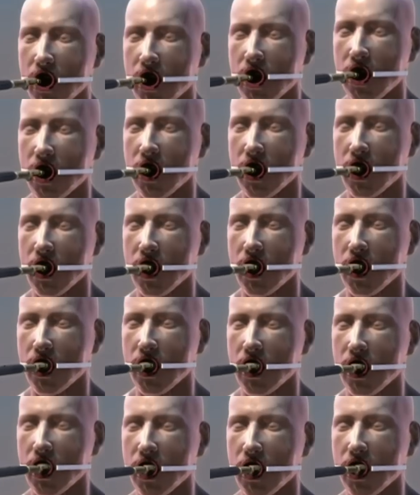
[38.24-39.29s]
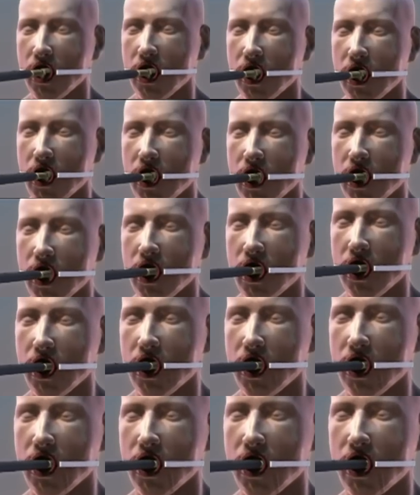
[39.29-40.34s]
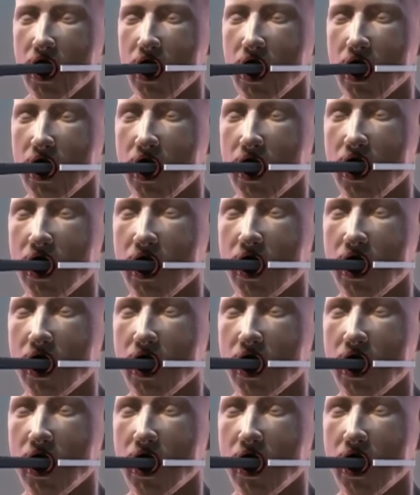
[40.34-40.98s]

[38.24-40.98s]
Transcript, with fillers: Upper endoscopy, uh, pH